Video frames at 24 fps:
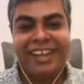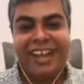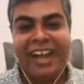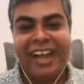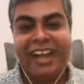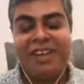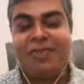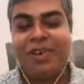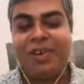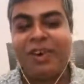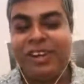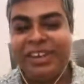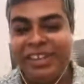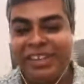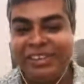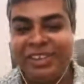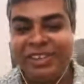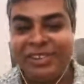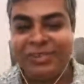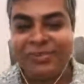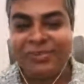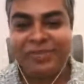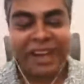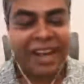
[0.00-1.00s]
I wanted
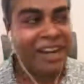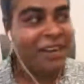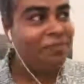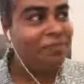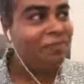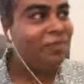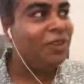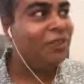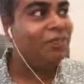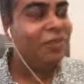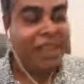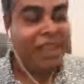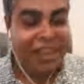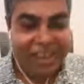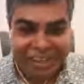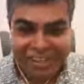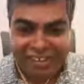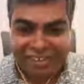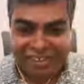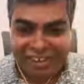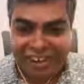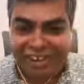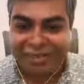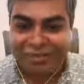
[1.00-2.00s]
to find
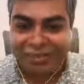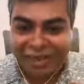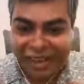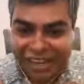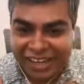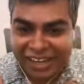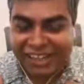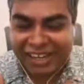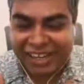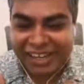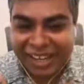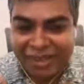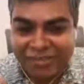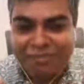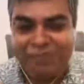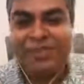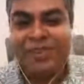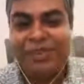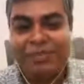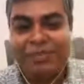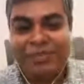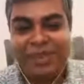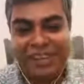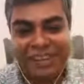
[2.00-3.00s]
people, not my name
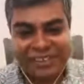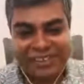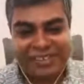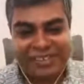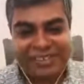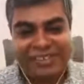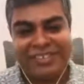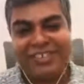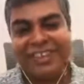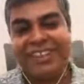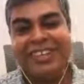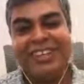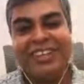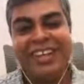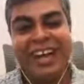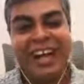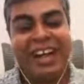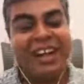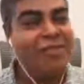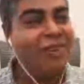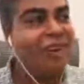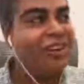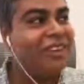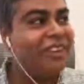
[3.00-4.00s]
people, I
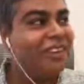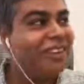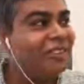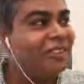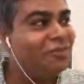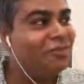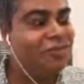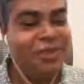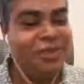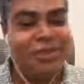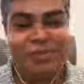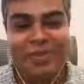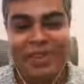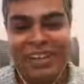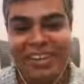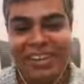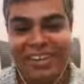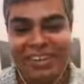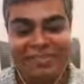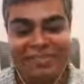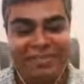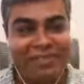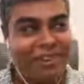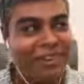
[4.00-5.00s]
wanted
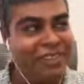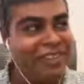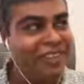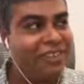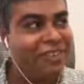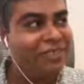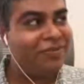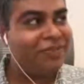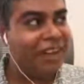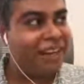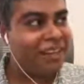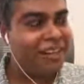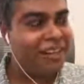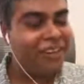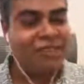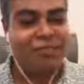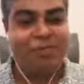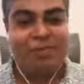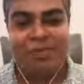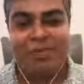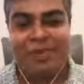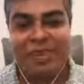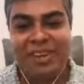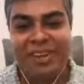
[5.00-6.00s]
to find
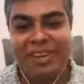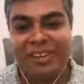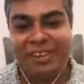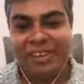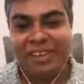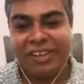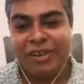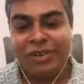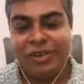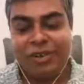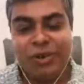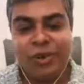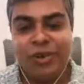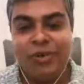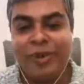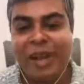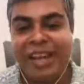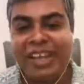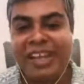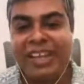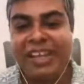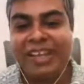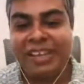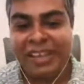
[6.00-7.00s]
out people whom
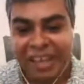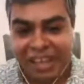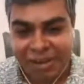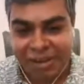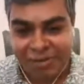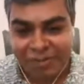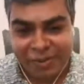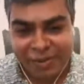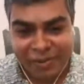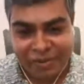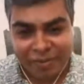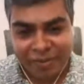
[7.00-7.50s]
I can help.